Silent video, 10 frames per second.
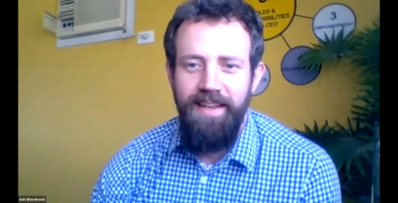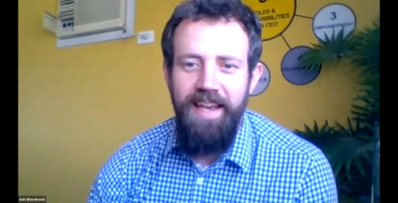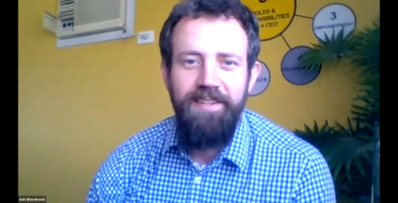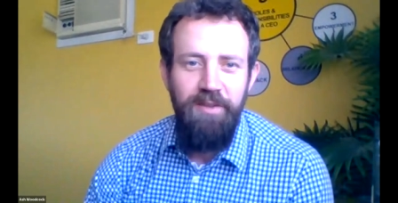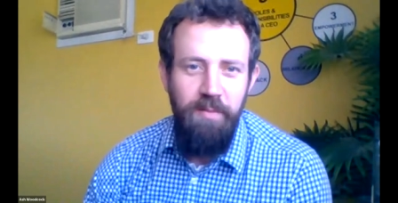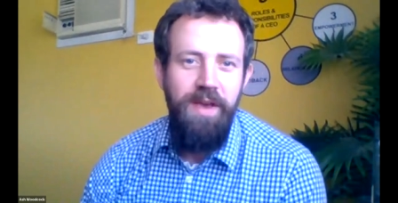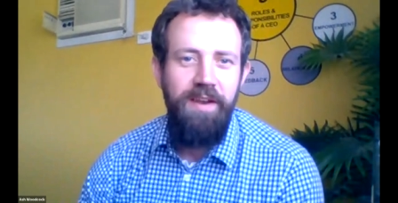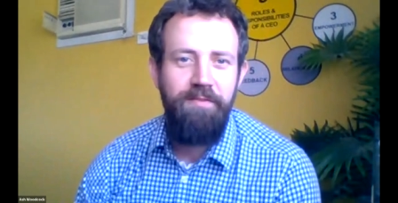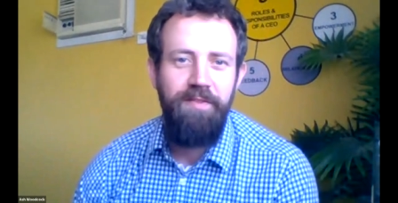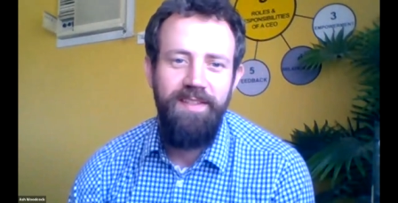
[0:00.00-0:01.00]
extra
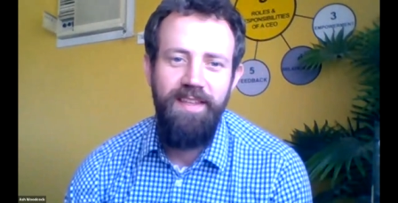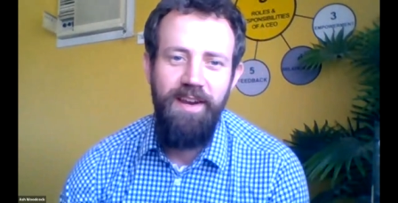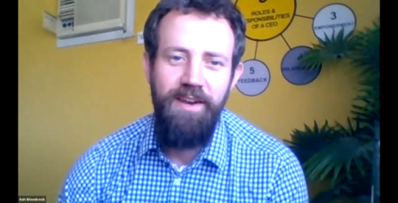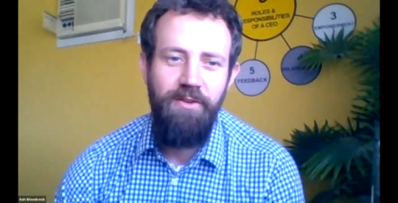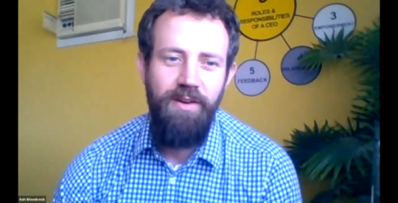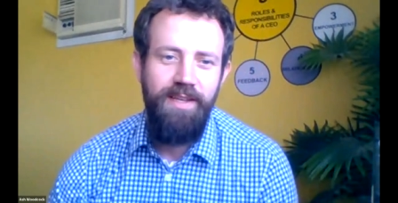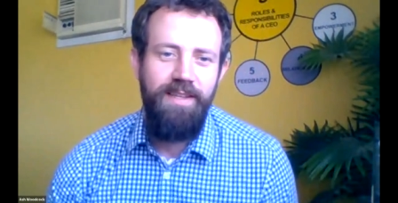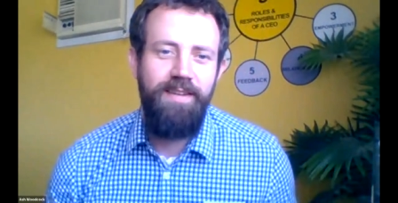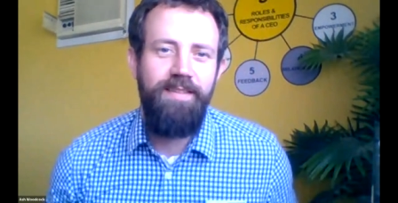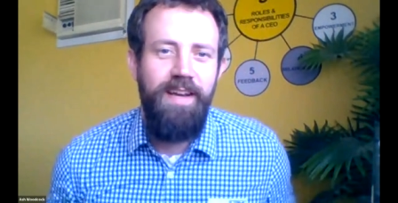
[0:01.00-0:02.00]
benefits that I know I
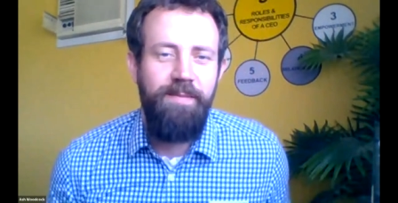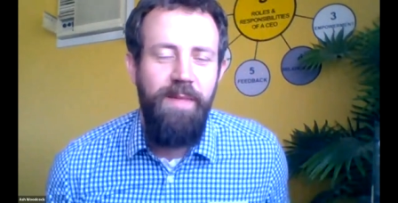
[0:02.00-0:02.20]
can